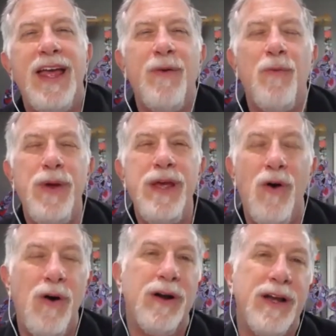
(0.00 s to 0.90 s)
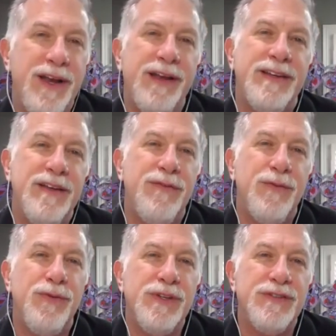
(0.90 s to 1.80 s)
We are connected
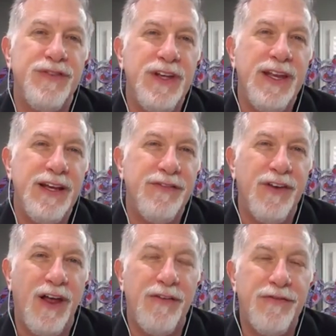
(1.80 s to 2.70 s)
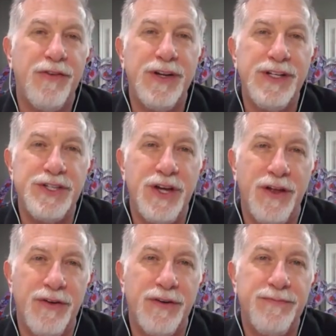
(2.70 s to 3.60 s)
through this feeling of love for each
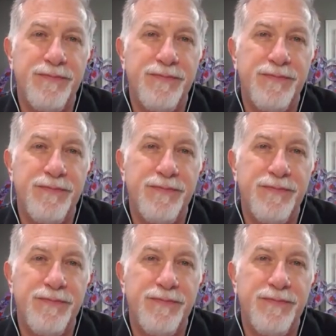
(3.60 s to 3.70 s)
other.